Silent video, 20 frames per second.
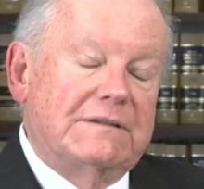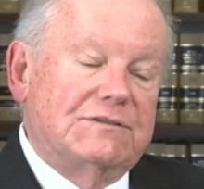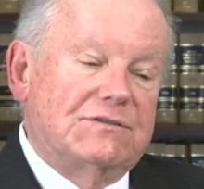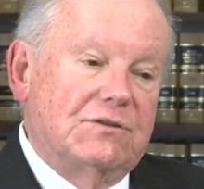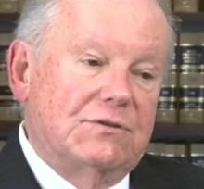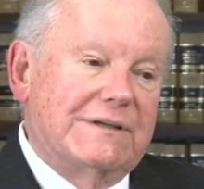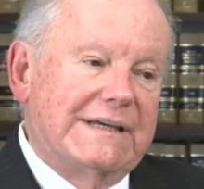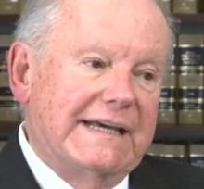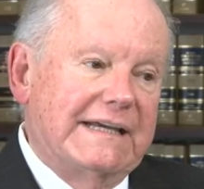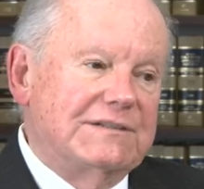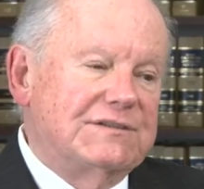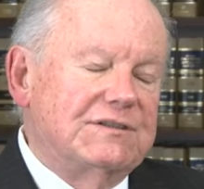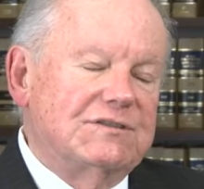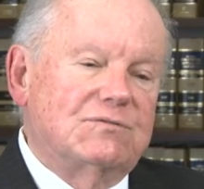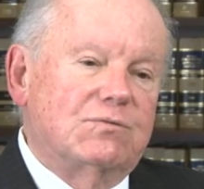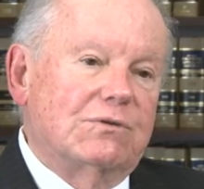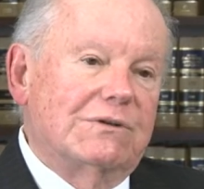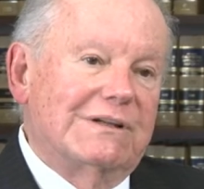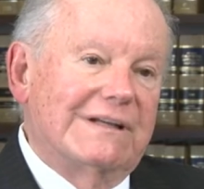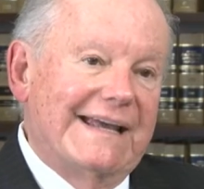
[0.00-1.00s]
So
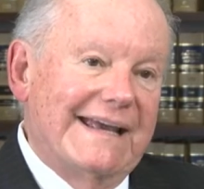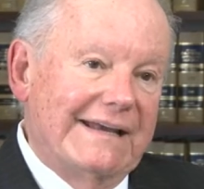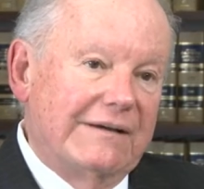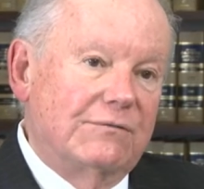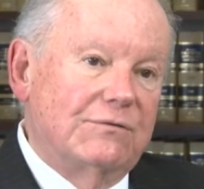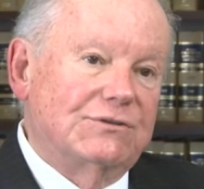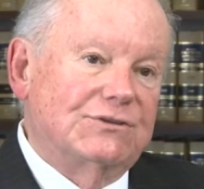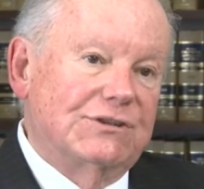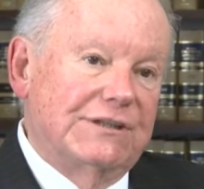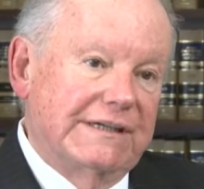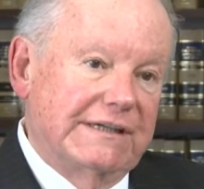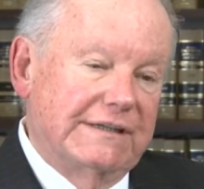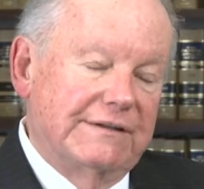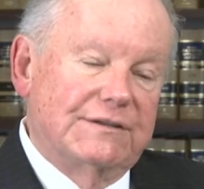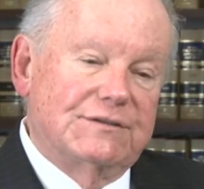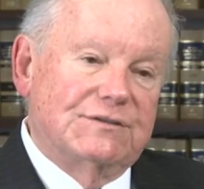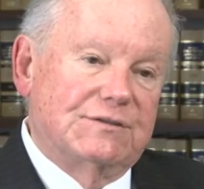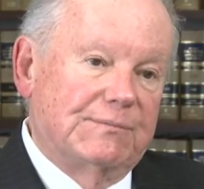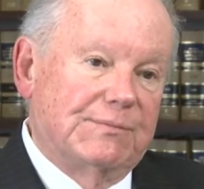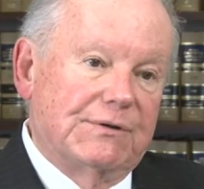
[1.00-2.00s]
cases were languishing
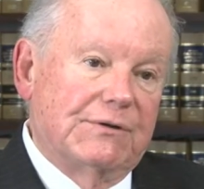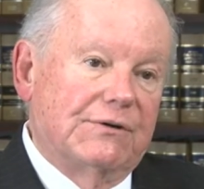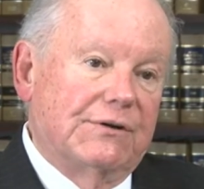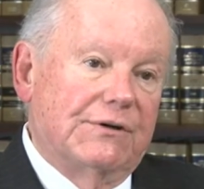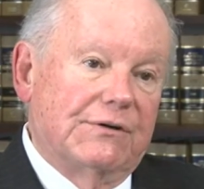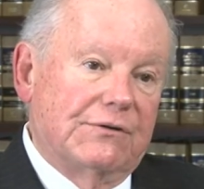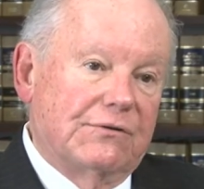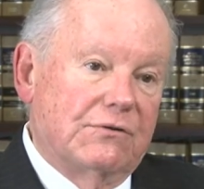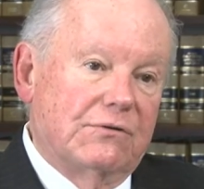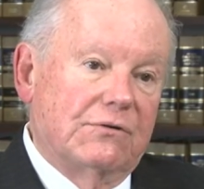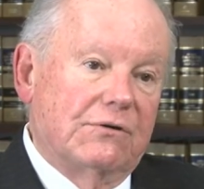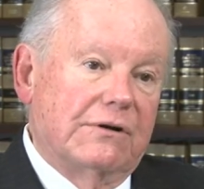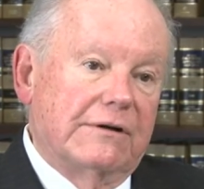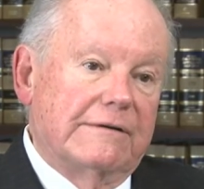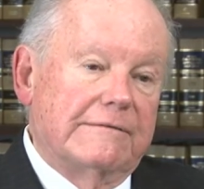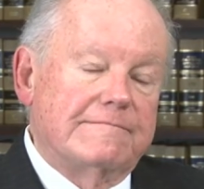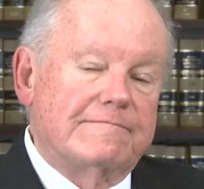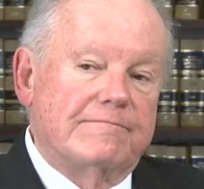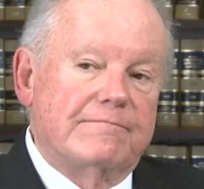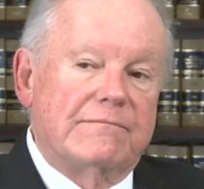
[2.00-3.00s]
in the Superior
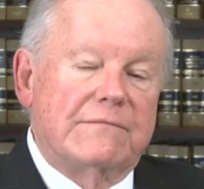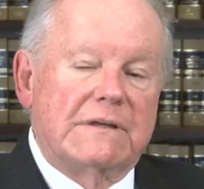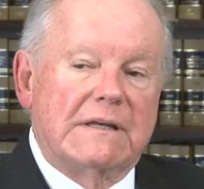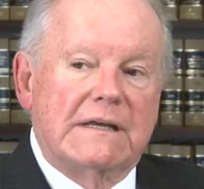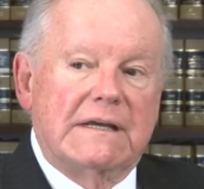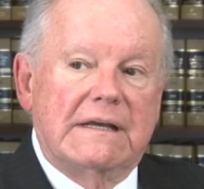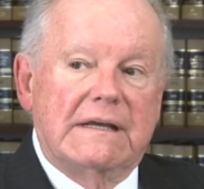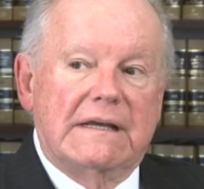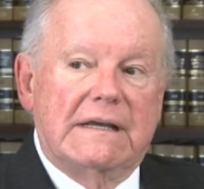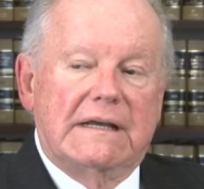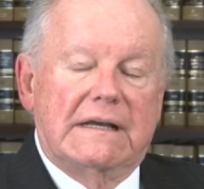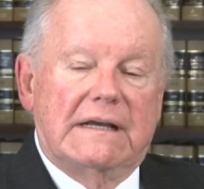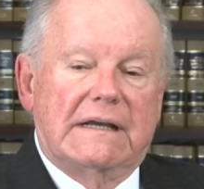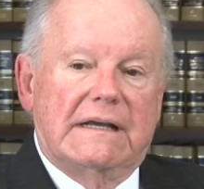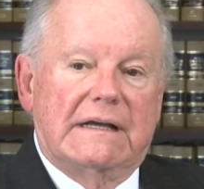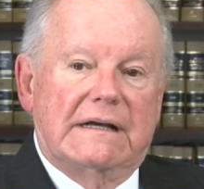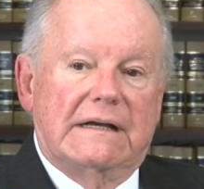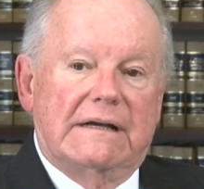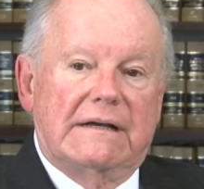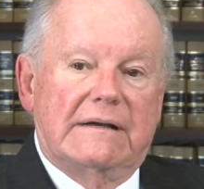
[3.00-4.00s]
Court.
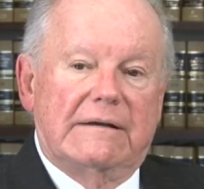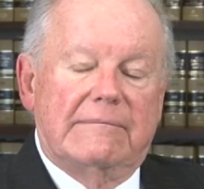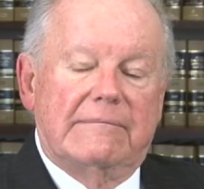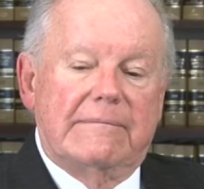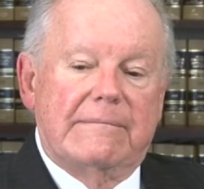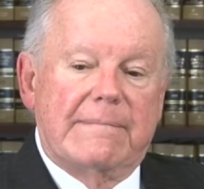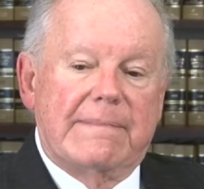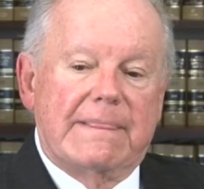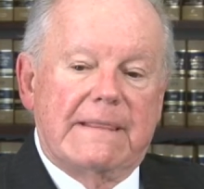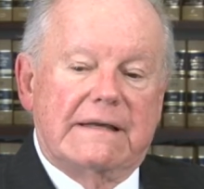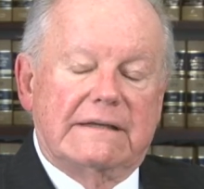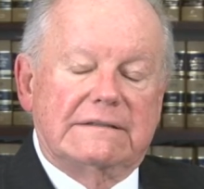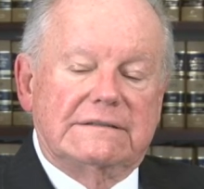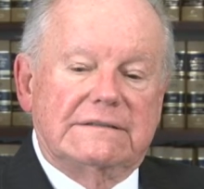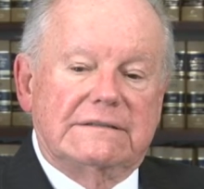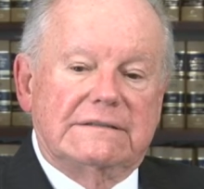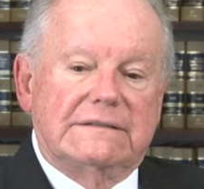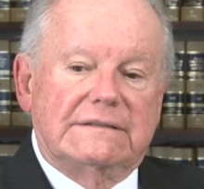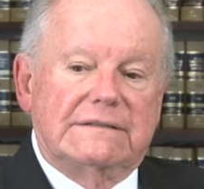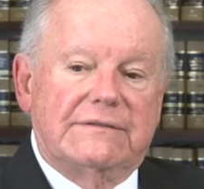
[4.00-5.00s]
Um,
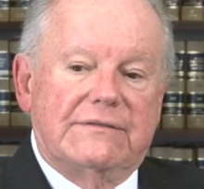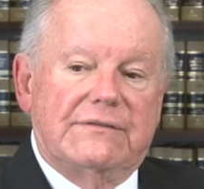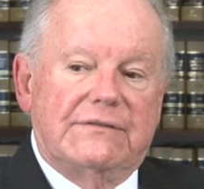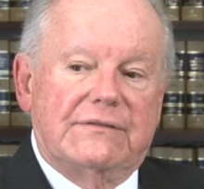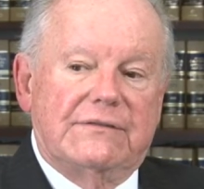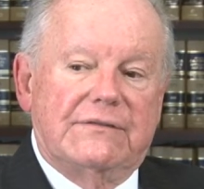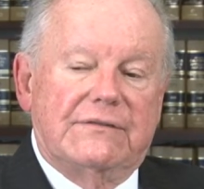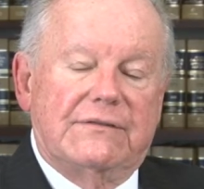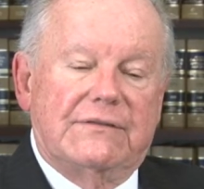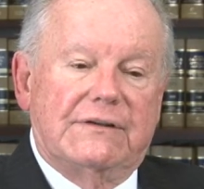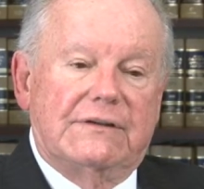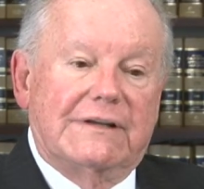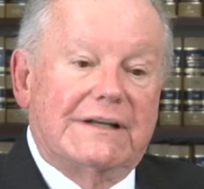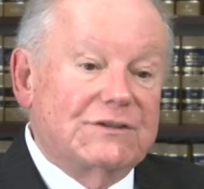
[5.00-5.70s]
the